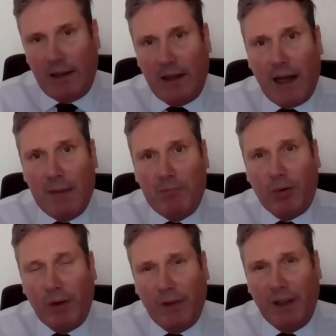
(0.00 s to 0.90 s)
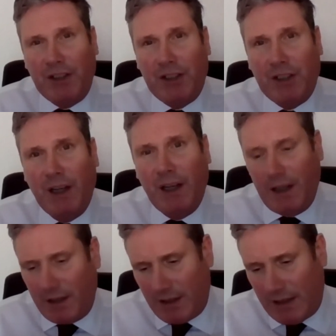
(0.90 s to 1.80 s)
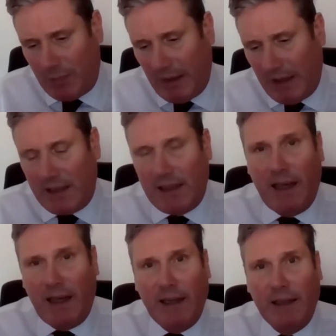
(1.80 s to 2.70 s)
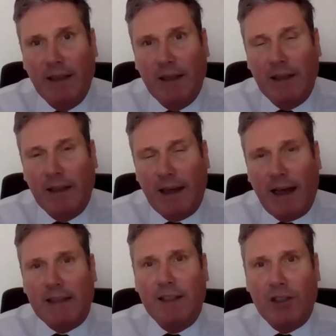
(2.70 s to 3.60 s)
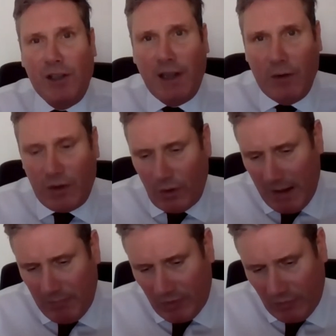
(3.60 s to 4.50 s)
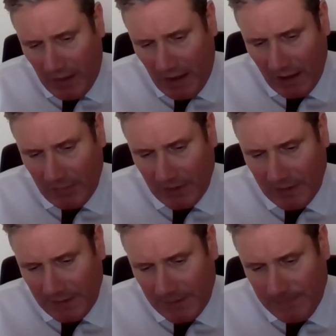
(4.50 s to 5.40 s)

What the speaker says: and I'm privileged to speak today as its local Member of Parliament.